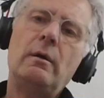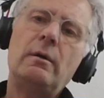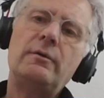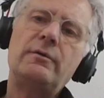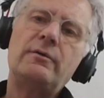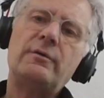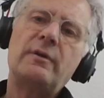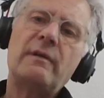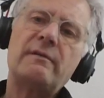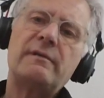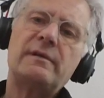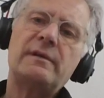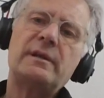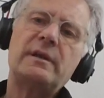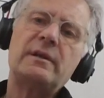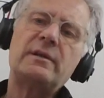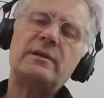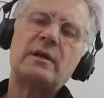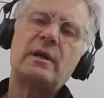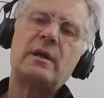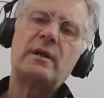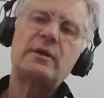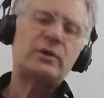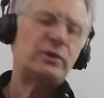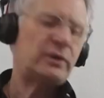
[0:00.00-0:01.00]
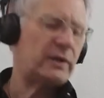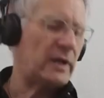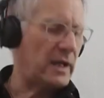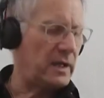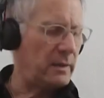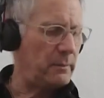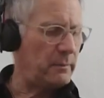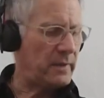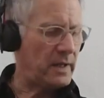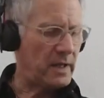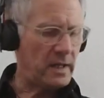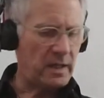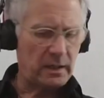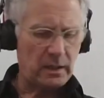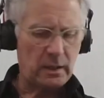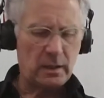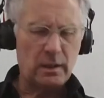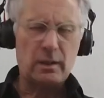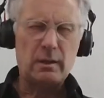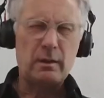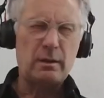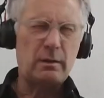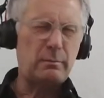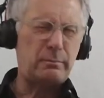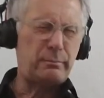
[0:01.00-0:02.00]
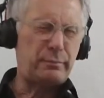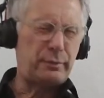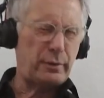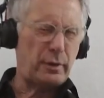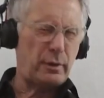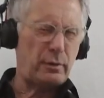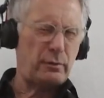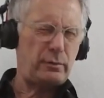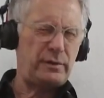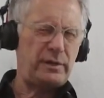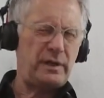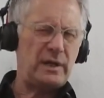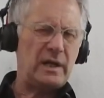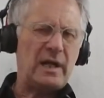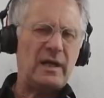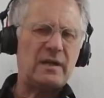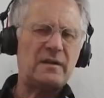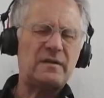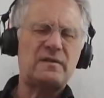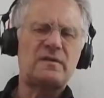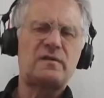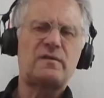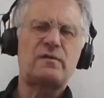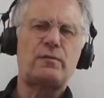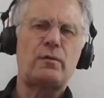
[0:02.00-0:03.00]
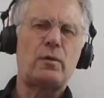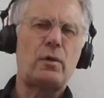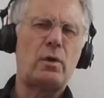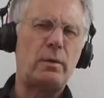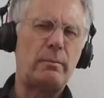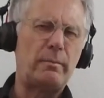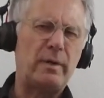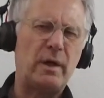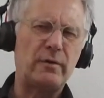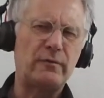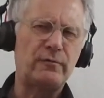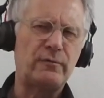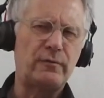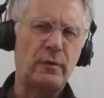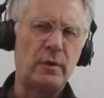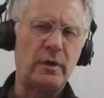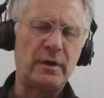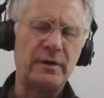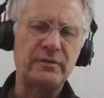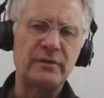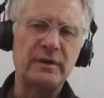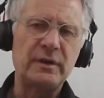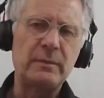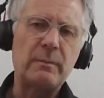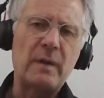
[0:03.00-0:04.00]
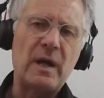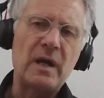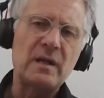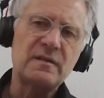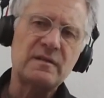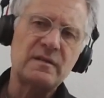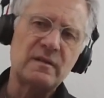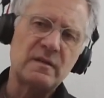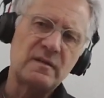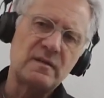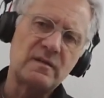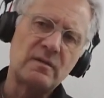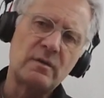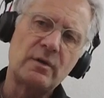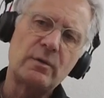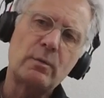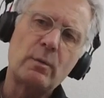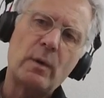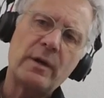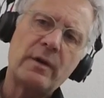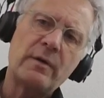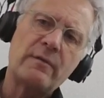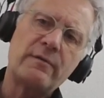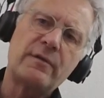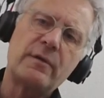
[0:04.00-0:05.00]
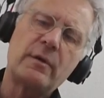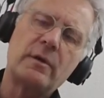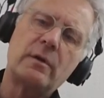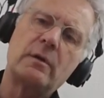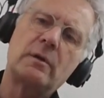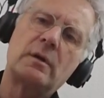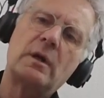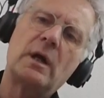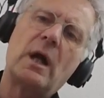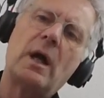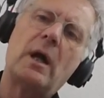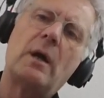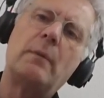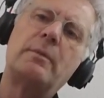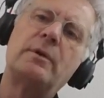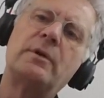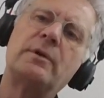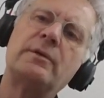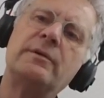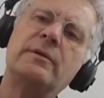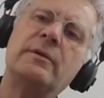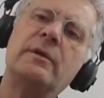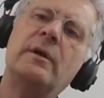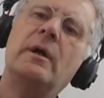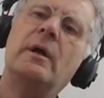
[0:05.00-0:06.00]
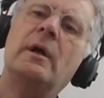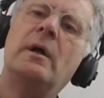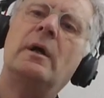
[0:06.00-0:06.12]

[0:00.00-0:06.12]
treble guitar, Steinberger Pro Deluxe, for about 400 bucks. It's not one of the carbon